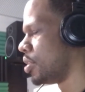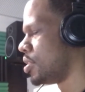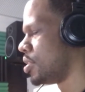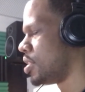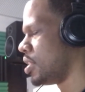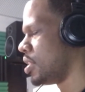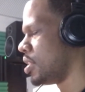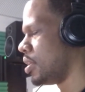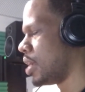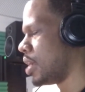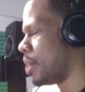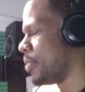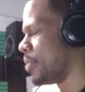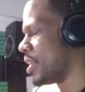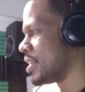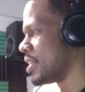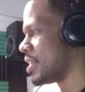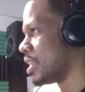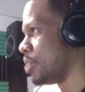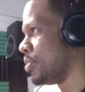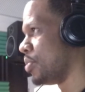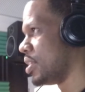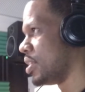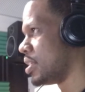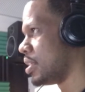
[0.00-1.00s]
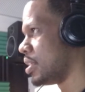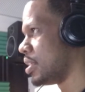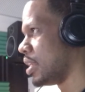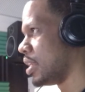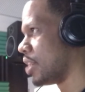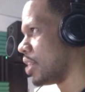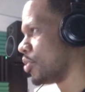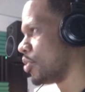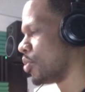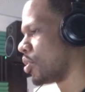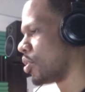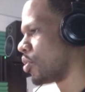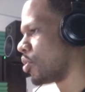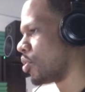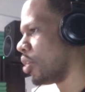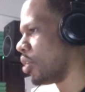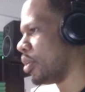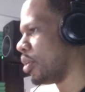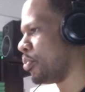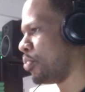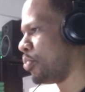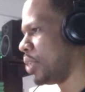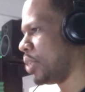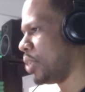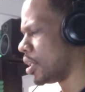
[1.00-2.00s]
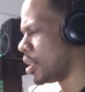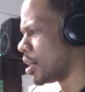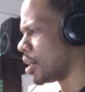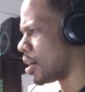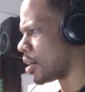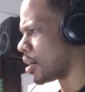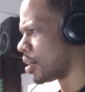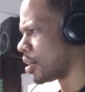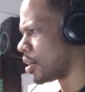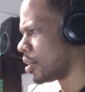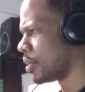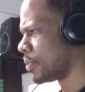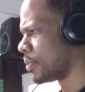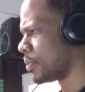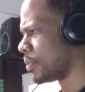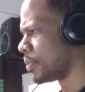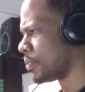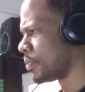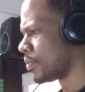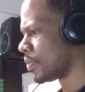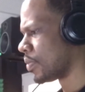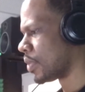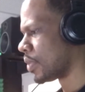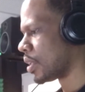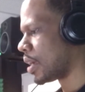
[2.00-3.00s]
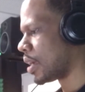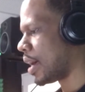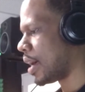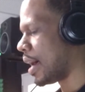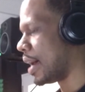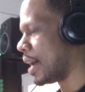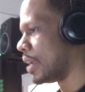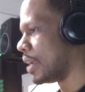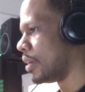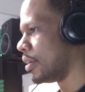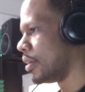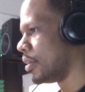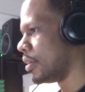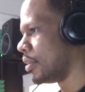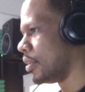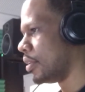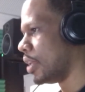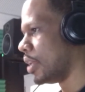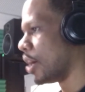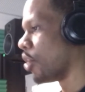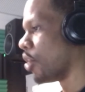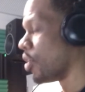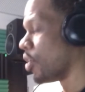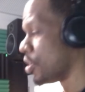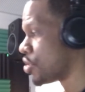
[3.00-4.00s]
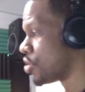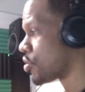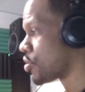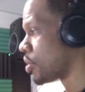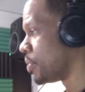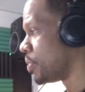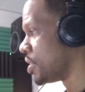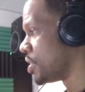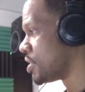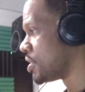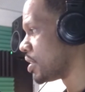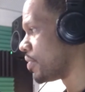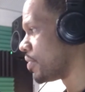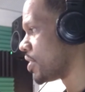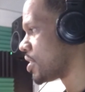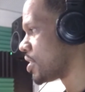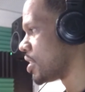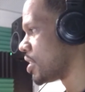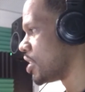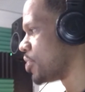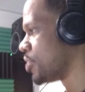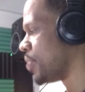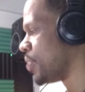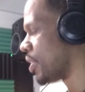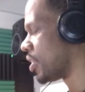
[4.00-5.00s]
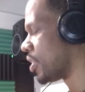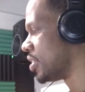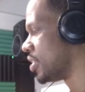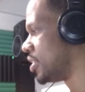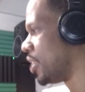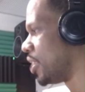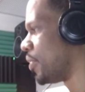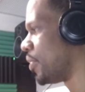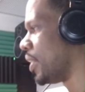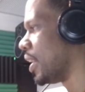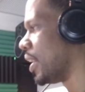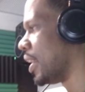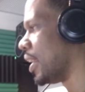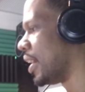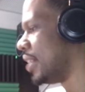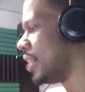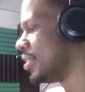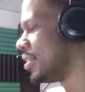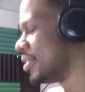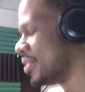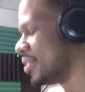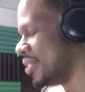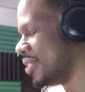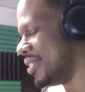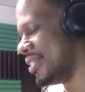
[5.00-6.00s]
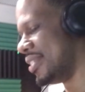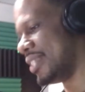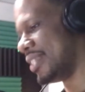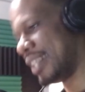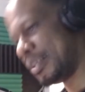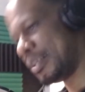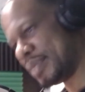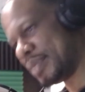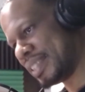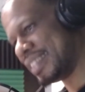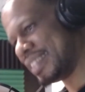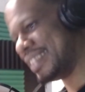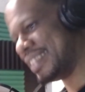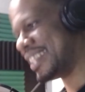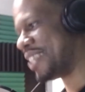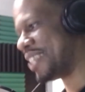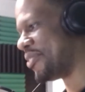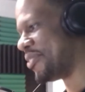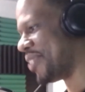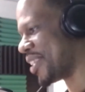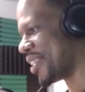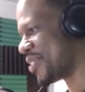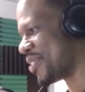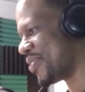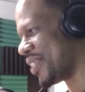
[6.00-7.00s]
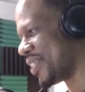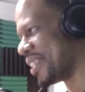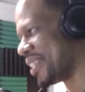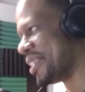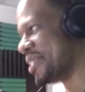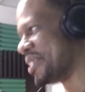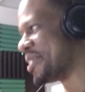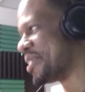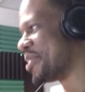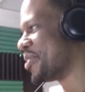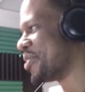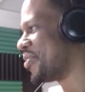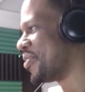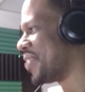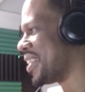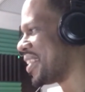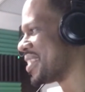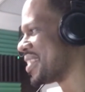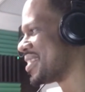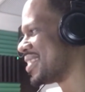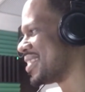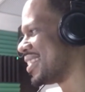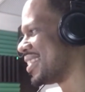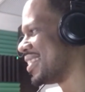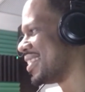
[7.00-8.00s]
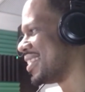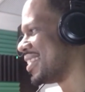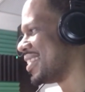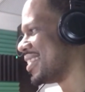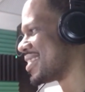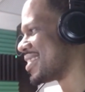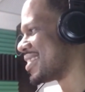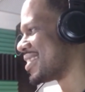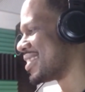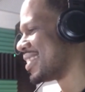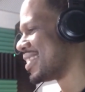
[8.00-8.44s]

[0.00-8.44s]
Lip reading: MSNBC has one called Peacock, and they're all streaming services because they realize, damn it, Netflix figured it out faster than us,